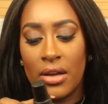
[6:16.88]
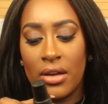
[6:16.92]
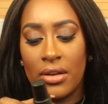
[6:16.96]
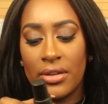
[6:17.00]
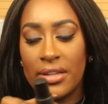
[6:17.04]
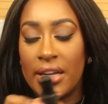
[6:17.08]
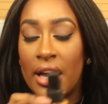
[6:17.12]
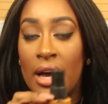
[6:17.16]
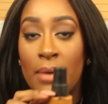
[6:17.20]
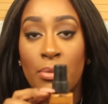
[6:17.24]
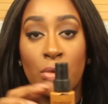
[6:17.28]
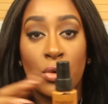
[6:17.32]

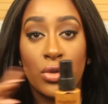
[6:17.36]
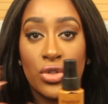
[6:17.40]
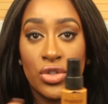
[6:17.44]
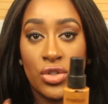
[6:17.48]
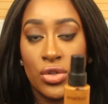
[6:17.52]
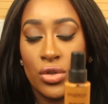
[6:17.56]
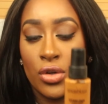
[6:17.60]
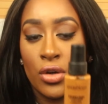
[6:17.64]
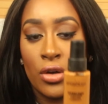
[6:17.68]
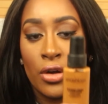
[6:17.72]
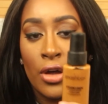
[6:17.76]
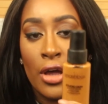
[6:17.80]
yeah, I'm not
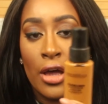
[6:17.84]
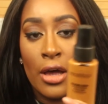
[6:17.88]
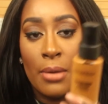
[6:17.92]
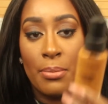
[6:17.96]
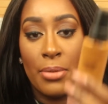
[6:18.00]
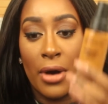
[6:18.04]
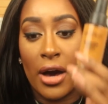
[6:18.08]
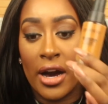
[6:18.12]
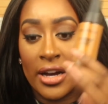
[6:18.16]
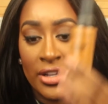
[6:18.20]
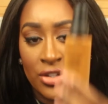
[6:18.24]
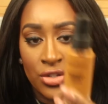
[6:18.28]
sure.
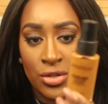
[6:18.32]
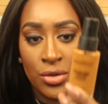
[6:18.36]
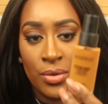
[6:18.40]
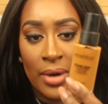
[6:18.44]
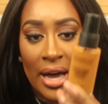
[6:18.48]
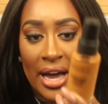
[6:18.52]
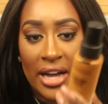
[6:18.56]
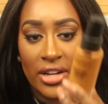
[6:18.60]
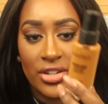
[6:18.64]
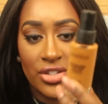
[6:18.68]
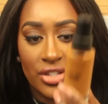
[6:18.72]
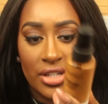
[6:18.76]
But I do
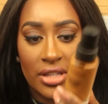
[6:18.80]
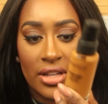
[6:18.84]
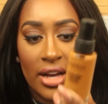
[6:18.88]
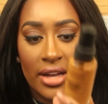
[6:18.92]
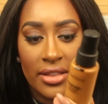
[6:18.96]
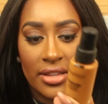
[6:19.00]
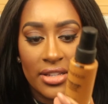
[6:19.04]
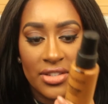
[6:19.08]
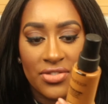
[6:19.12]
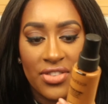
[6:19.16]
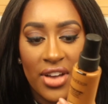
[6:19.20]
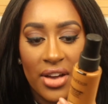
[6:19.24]
actually like
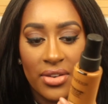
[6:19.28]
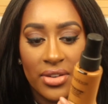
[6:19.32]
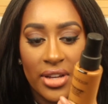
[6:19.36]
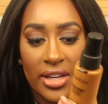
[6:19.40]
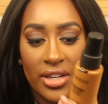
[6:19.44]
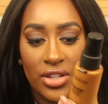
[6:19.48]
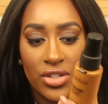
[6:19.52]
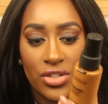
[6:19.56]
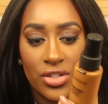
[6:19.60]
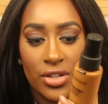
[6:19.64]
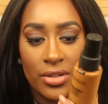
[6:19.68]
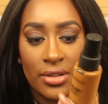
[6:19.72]
this
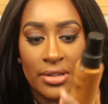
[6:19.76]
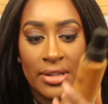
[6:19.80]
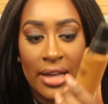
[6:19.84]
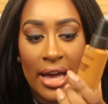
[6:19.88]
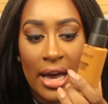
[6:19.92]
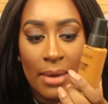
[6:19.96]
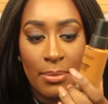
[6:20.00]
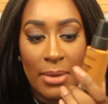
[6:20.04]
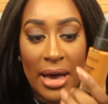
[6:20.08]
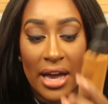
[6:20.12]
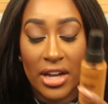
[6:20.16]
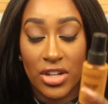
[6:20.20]
foundation.
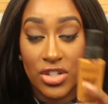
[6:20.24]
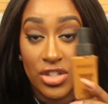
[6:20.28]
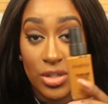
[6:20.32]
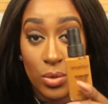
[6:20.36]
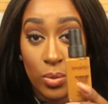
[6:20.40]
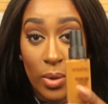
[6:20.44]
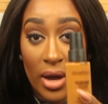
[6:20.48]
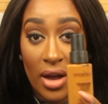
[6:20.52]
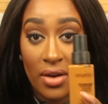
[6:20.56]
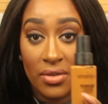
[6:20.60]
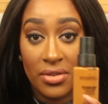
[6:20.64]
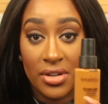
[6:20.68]
I'm actually
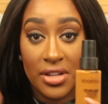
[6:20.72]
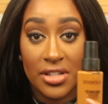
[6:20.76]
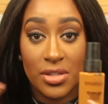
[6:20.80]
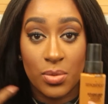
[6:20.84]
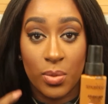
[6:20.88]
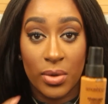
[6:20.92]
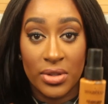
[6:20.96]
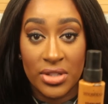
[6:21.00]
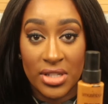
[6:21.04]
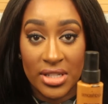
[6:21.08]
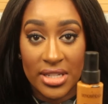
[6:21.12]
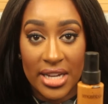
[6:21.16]
wearing this
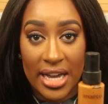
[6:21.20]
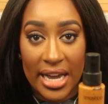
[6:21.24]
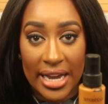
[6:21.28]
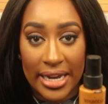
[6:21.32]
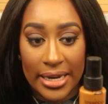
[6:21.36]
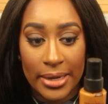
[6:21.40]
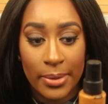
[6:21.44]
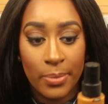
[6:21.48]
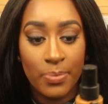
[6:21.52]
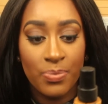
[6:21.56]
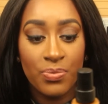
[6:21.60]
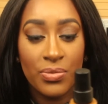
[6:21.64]
one
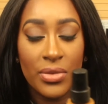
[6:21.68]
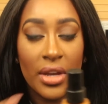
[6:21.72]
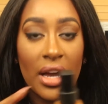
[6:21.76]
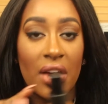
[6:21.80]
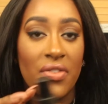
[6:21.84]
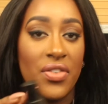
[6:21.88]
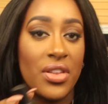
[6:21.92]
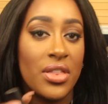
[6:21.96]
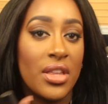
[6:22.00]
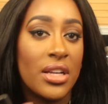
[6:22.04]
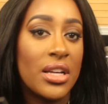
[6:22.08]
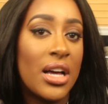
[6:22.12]
today. I
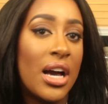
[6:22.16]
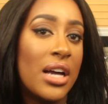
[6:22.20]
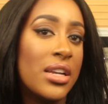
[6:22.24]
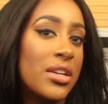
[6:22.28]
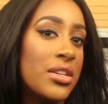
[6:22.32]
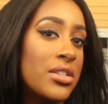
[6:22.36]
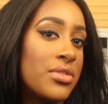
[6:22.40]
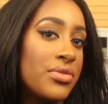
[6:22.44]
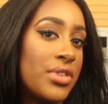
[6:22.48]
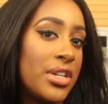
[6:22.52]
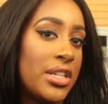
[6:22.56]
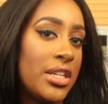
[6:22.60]
think the
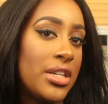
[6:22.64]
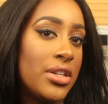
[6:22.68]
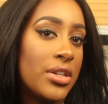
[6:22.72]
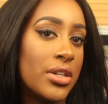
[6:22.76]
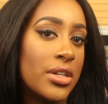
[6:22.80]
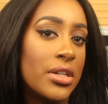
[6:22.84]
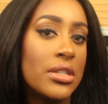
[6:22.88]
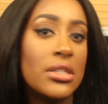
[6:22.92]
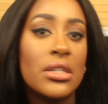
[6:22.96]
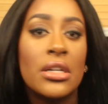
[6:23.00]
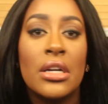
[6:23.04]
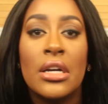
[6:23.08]
colour's really
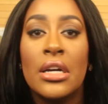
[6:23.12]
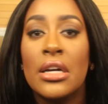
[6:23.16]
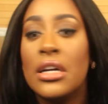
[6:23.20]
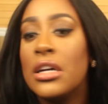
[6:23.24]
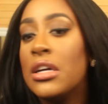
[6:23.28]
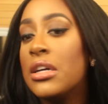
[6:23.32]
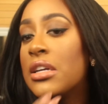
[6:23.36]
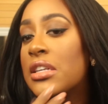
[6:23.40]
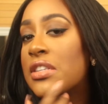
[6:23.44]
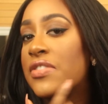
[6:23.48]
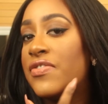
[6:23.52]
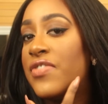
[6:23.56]
good.
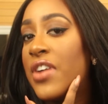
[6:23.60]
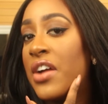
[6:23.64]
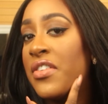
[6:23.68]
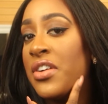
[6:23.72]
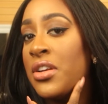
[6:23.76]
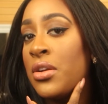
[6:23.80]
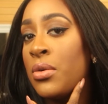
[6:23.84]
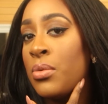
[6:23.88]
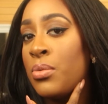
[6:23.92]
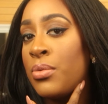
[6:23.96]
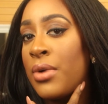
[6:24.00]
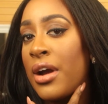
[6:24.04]
It's very
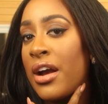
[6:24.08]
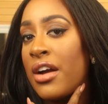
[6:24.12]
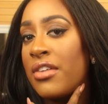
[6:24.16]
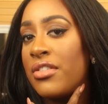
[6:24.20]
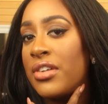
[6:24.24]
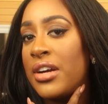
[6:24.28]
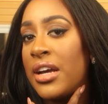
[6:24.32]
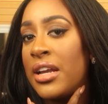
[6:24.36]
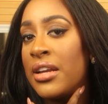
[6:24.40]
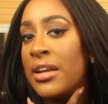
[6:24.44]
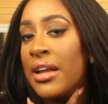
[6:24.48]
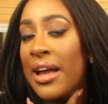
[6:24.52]
long
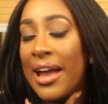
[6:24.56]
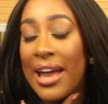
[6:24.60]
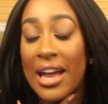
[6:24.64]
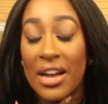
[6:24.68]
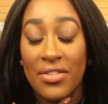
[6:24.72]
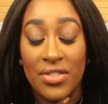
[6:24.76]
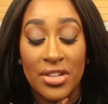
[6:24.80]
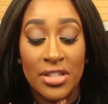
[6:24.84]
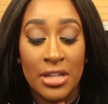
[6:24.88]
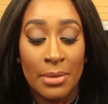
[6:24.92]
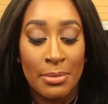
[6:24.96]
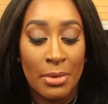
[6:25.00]
wearing.
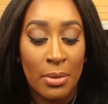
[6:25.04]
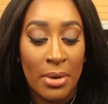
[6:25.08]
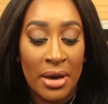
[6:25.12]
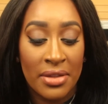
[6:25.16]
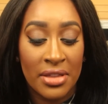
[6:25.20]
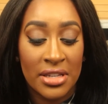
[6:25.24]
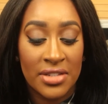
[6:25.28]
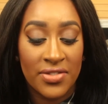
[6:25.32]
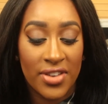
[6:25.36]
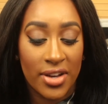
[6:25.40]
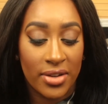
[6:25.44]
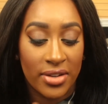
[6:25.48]
Every time I wear
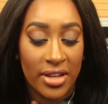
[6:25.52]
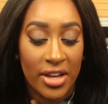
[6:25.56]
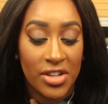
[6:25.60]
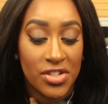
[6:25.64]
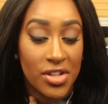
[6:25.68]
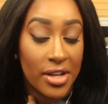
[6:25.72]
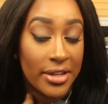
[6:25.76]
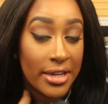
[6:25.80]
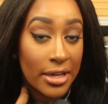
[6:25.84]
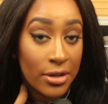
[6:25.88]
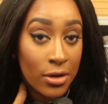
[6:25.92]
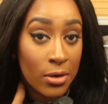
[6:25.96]
this
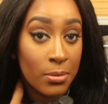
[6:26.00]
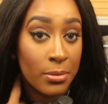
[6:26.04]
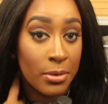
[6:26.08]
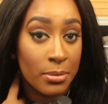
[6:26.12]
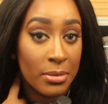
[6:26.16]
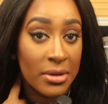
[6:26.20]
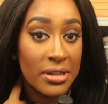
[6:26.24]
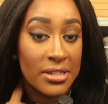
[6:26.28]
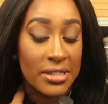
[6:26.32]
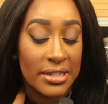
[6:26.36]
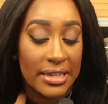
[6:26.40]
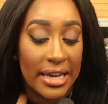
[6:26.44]
foundation I get
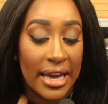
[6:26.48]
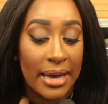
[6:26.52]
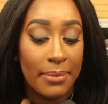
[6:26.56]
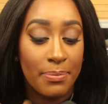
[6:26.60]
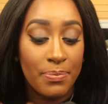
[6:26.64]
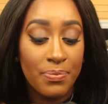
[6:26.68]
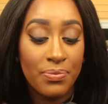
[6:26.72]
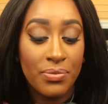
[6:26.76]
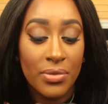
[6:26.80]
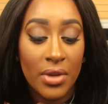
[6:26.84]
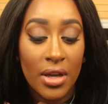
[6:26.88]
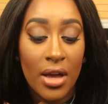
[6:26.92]
compliments
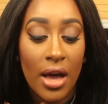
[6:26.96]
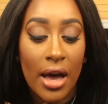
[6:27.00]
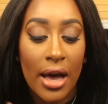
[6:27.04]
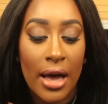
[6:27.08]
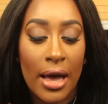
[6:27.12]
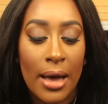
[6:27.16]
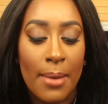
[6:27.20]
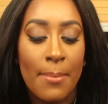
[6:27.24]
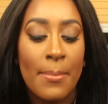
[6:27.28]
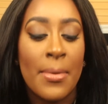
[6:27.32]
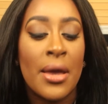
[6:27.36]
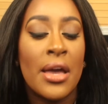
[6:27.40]
again.
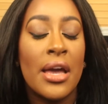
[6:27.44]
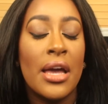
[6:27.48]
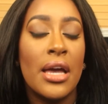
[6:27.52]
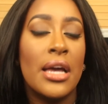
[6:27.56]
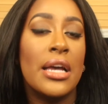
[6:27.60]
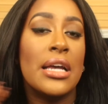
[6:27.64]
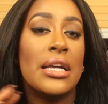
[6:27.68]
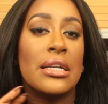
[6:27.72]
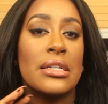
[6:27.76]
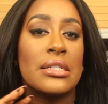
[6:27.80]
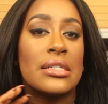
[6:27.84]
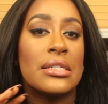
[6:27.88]

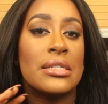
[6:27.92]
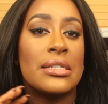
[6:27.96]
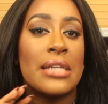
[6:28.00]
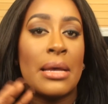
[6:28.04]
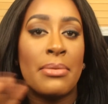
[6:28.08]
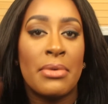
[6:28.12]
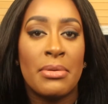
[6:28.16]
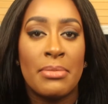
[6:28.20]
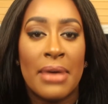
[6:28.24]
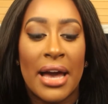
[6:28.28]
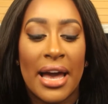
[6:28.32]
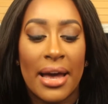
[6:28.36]
It's
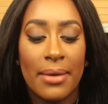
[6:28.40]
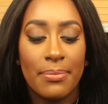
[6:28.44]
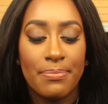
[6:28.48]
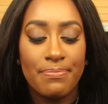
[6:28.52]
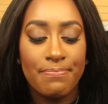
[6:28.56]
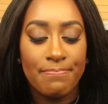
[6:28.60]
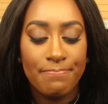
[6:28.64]
semi-matte.